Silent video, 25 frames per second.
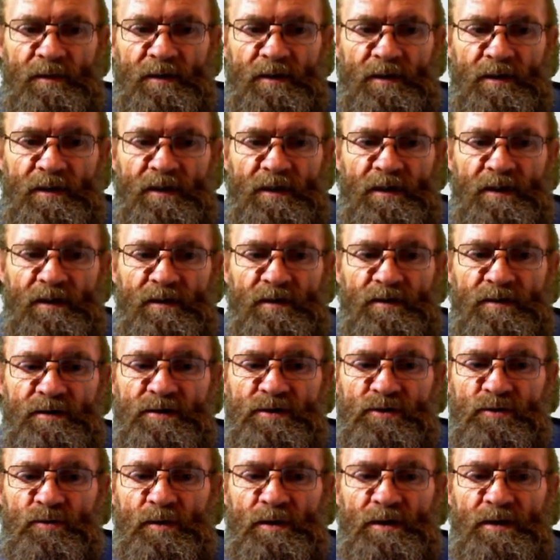
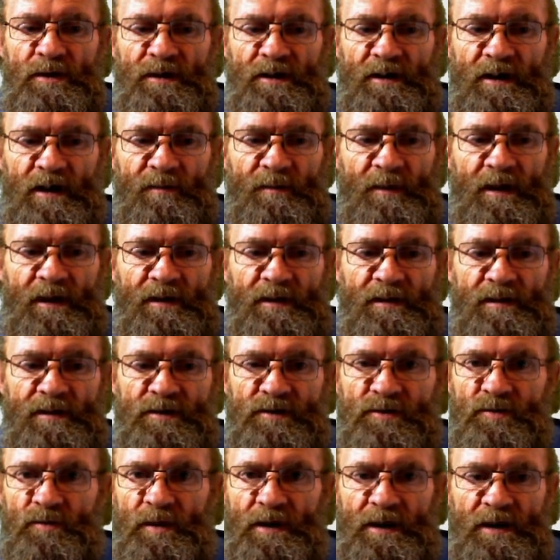Those will come out
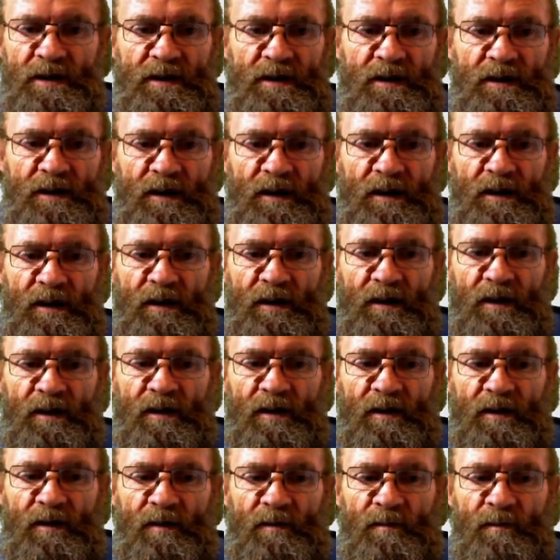this week.
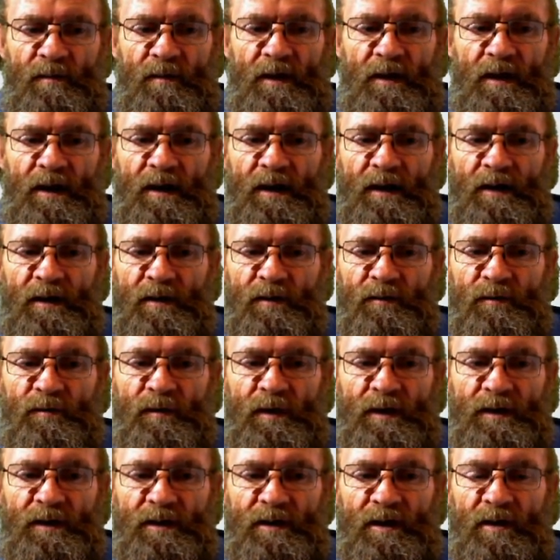I
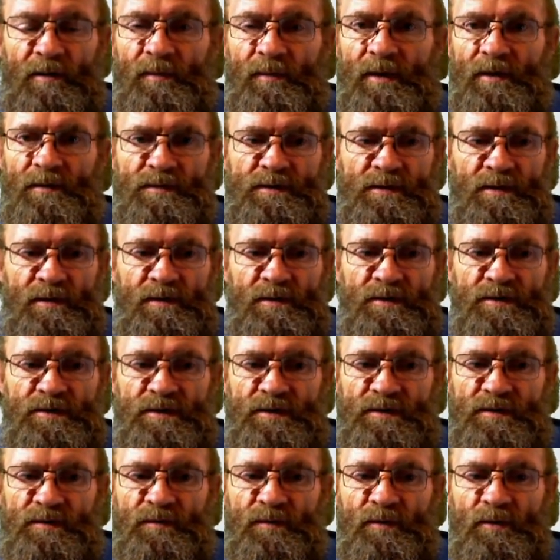found a couple of
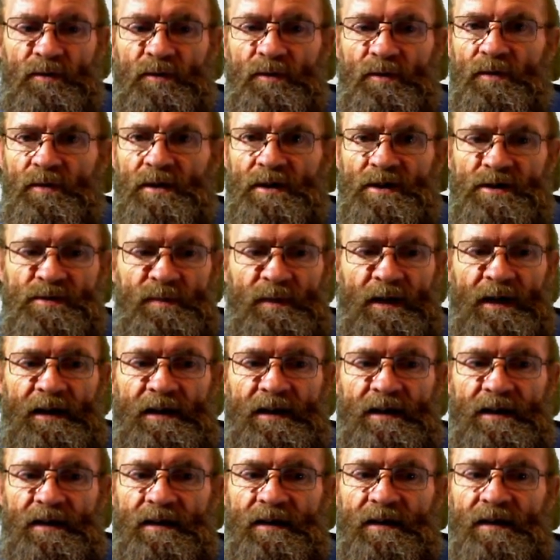solutions for
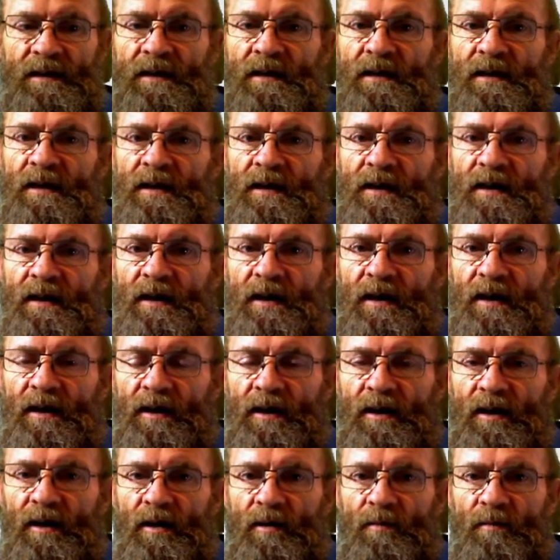explaining
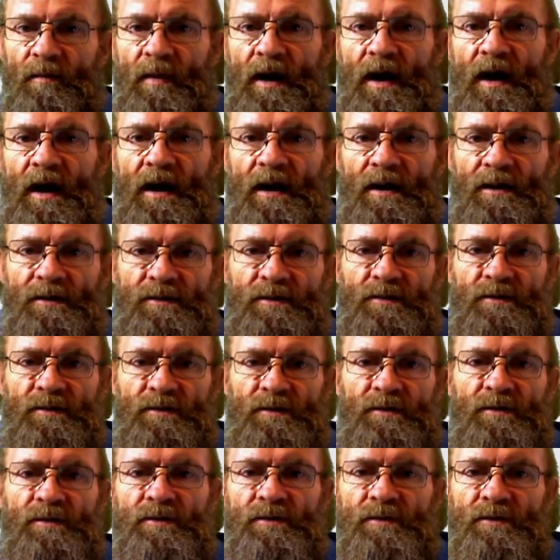how
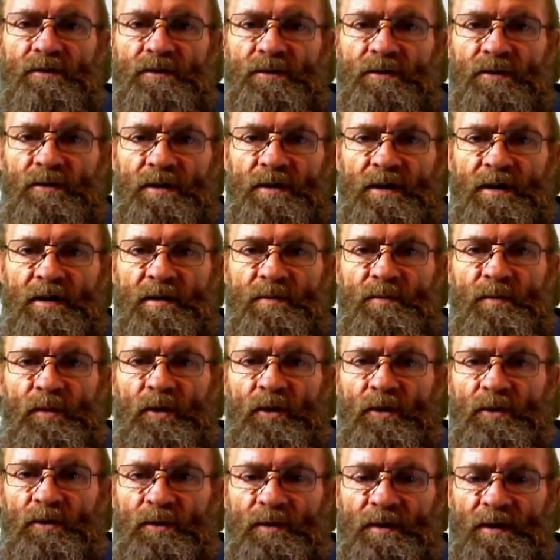to do the
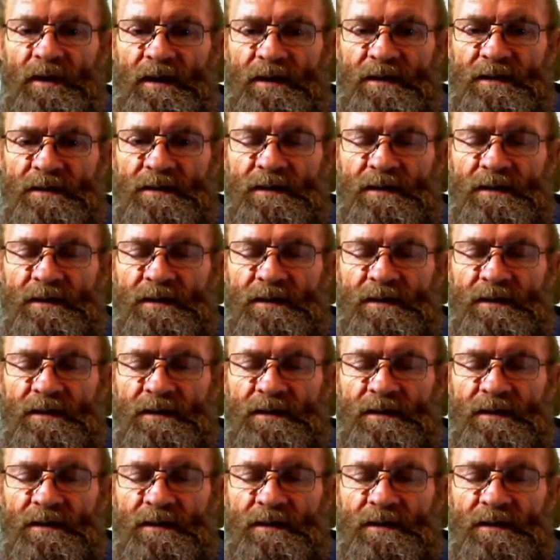import on that.